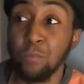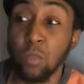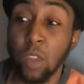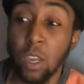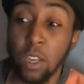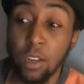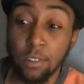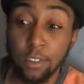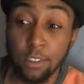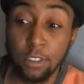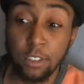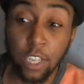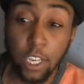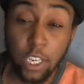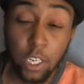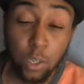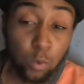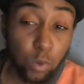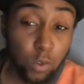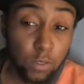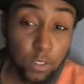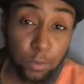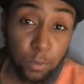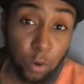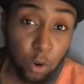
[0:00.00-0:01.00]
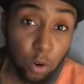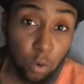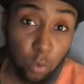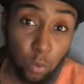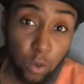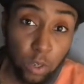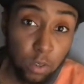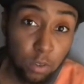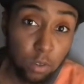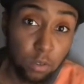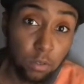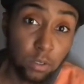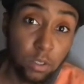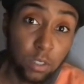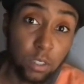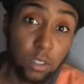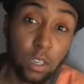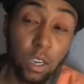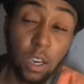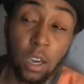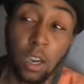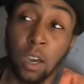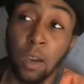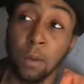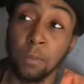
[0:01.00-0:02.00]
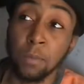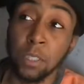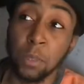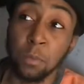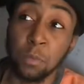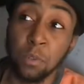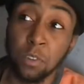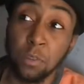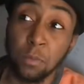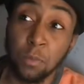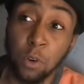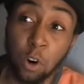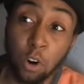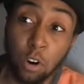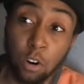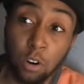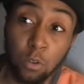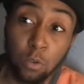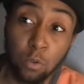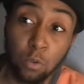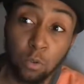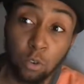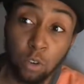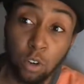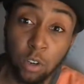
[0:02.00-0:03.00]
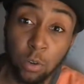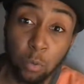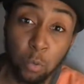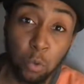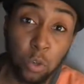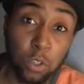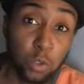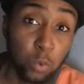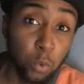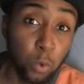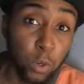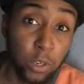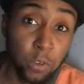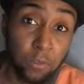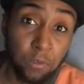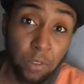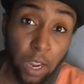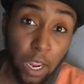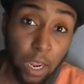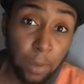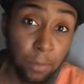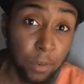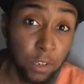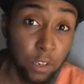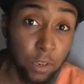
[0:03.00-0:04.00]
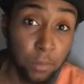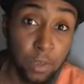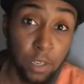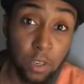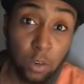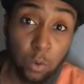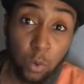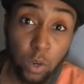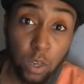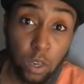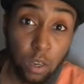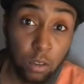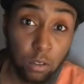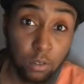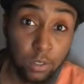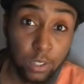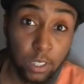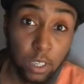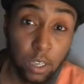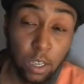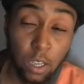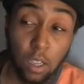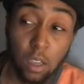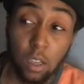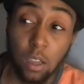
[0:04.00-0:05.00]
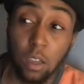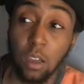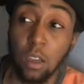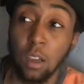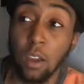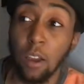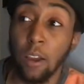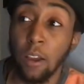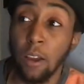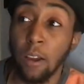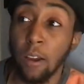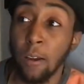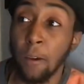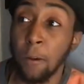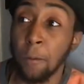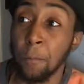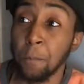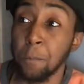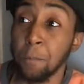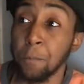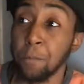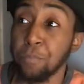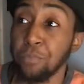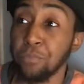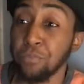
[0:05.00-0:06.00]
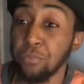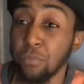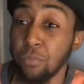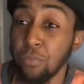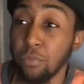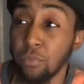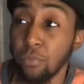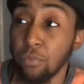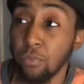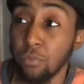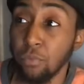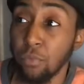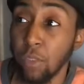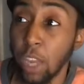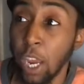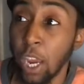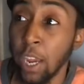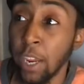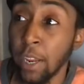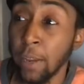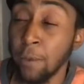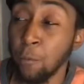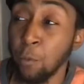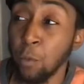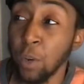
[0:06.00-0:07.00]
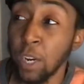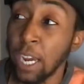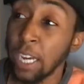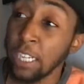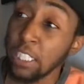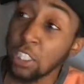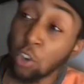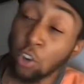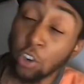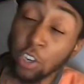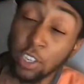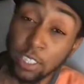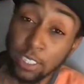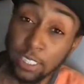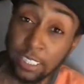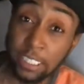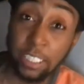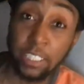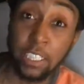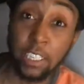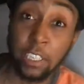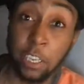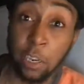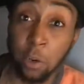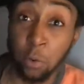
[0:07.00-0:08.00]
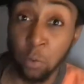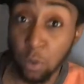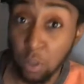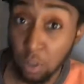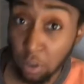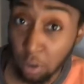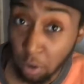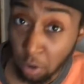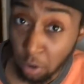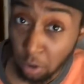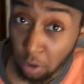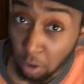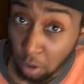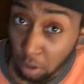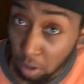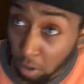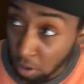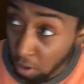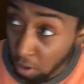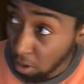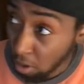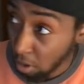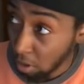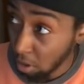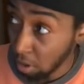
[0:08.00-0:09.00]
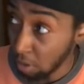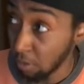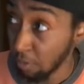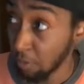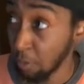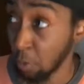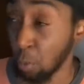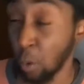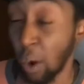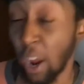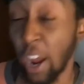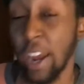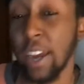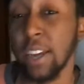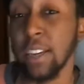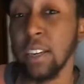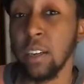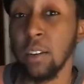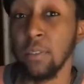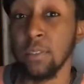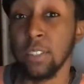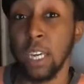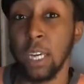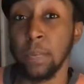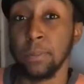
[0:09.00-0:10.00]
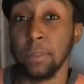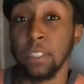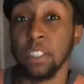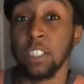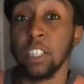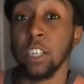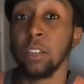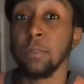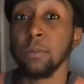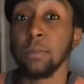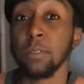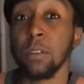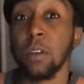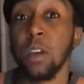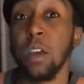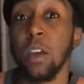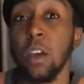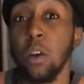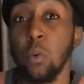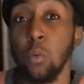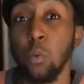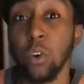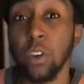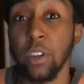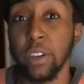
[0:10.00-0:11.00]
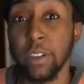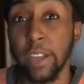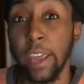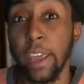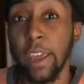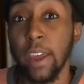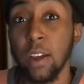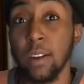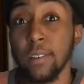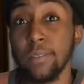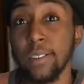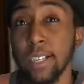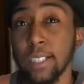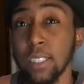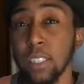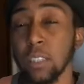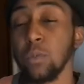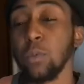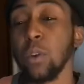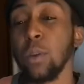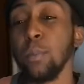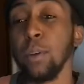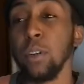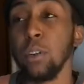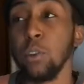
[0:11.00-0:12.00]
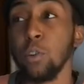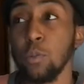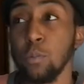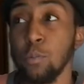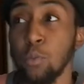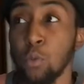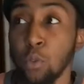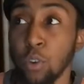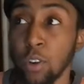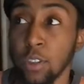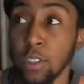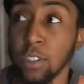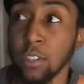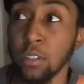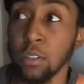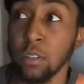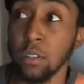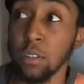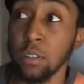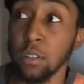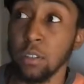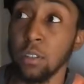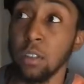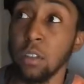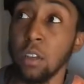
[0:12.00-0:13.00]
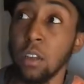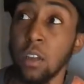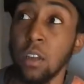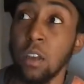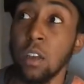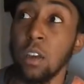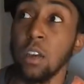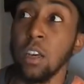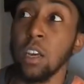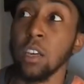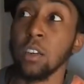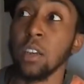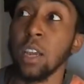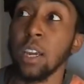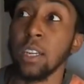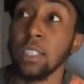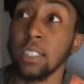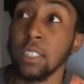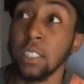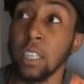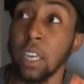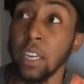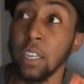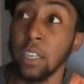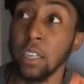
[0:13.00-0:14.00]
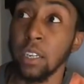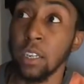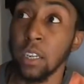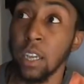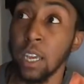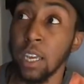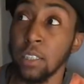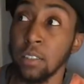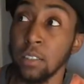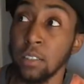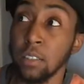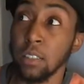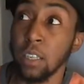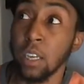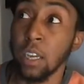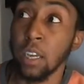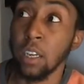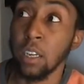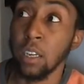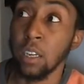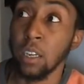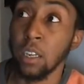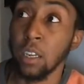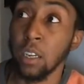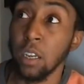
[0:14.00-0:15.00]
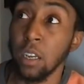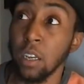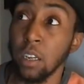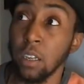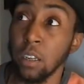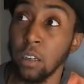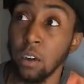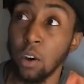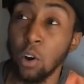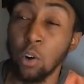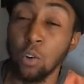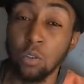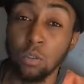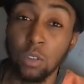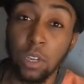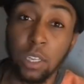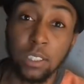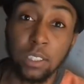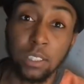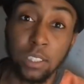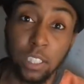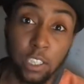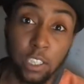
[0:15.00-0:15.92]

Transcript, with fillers: and they're skating with small wheels. Um, some of them are on 125 millimeter wheels. Um, and when I started to see that there were a variety of types of setups one could have, I said, well, let me look more into inline skating as a, a whole, as an